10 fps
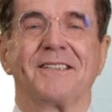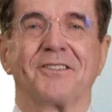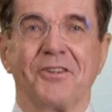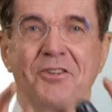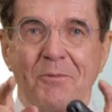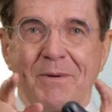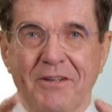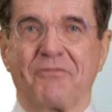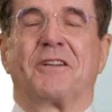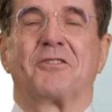So your
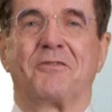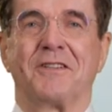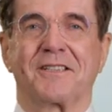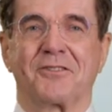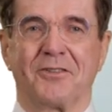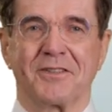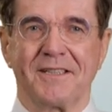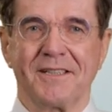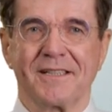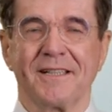benefit of this
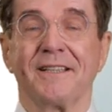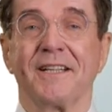course is